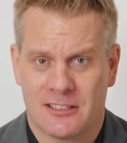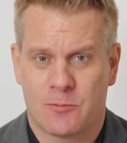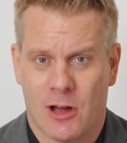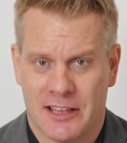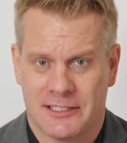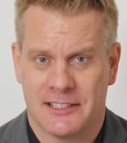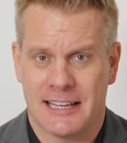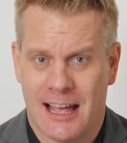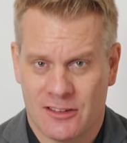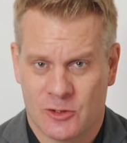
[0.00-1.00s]
process
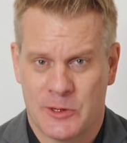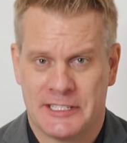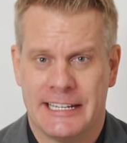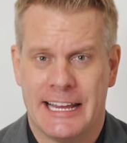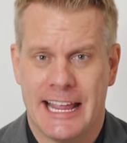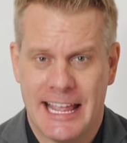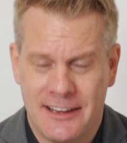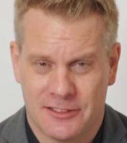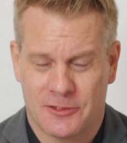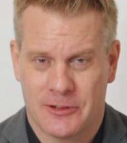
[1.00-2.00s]
outsourcing
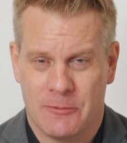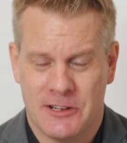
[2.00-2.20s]
industry,